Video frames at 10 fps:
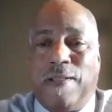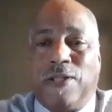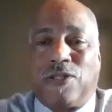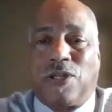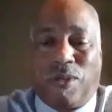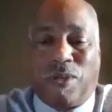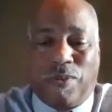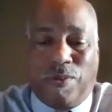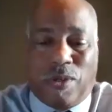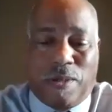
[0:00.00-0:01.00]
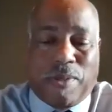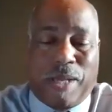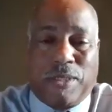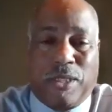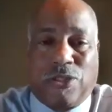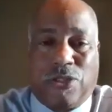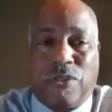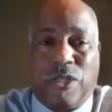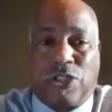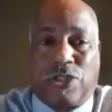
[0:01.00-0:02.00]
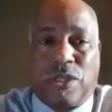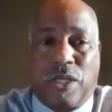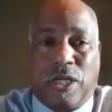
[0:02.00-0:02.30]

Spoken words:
So what we want to be able to do is